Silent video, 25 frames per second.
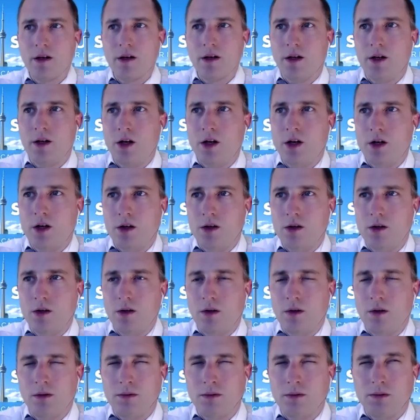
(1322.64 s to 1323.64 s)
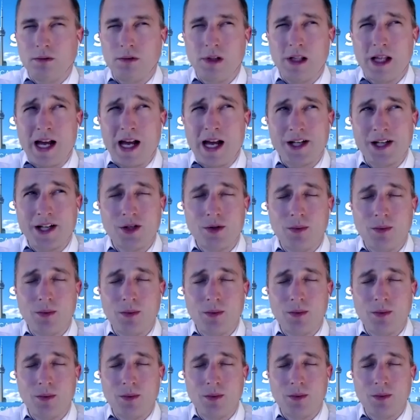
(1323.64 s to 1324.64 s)
an article last
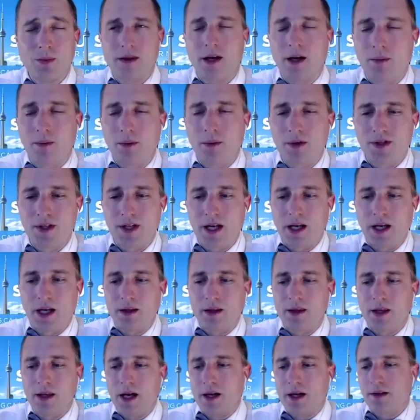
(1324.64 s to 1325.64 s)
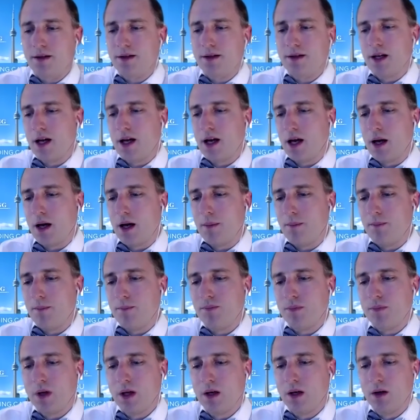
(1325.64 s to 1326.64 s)
week that was saying that
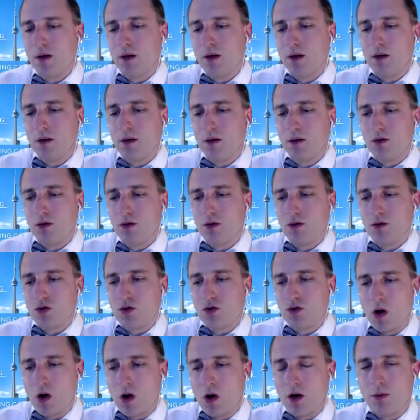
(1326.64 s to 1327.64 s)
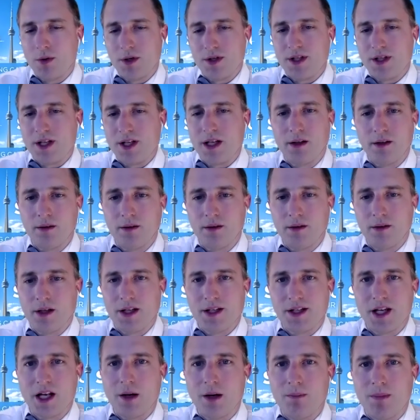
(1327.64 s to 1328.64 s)
Toronto is
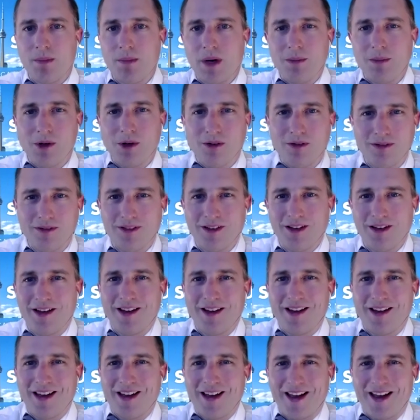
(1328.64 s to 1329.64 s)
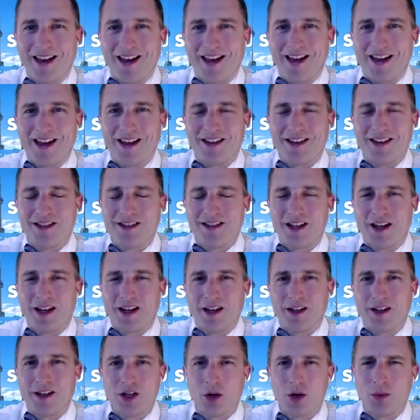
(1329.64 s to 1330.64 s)
in a bubble. And,
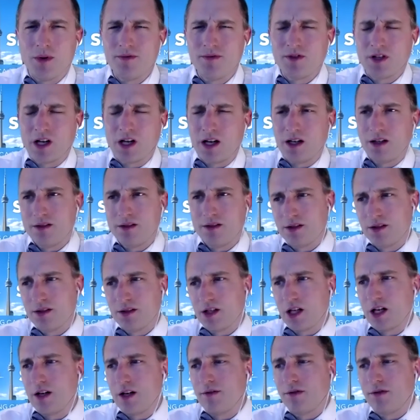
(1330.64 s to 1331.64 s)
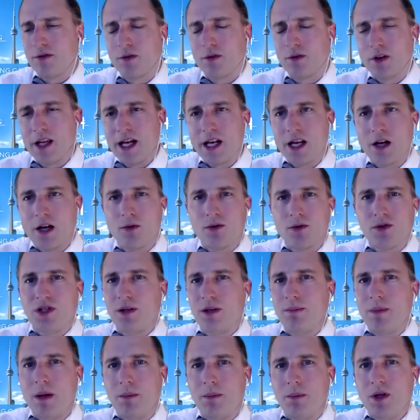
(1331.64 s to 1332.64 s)
we've kind of laid out
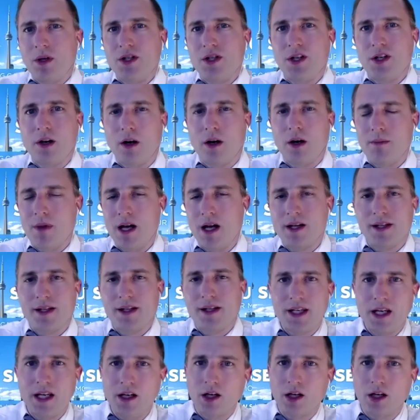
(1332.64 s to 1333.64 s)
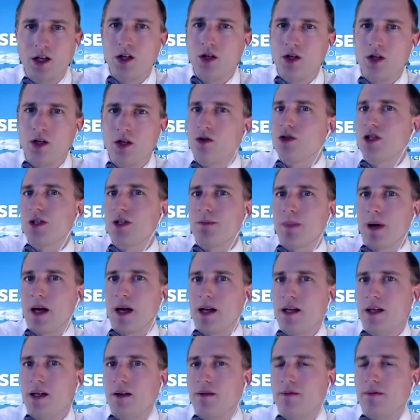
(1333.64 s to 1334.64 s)
some numbers here. I'm not seeing a huge
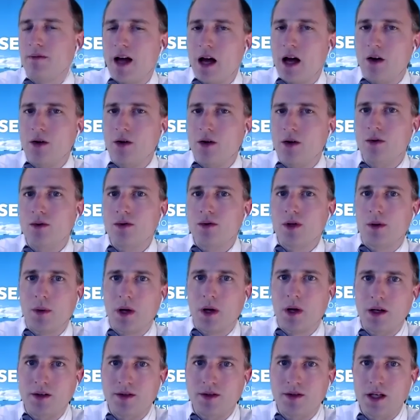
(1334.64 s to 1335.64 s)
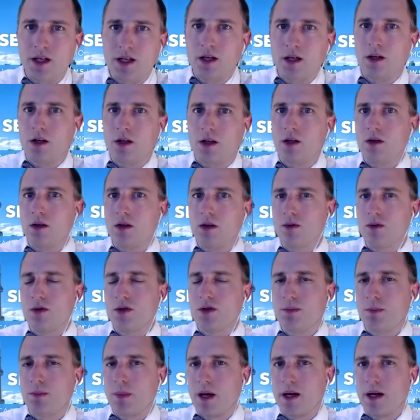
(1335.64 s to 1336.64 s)
spike in values. I'm not seeing a huge
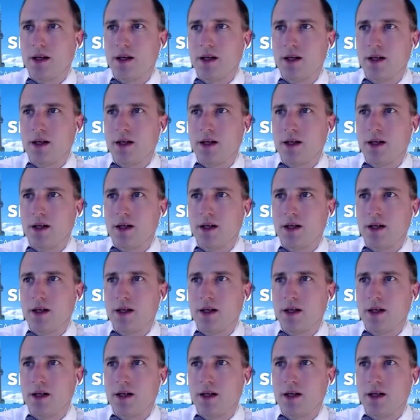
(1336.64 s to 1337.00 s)
spike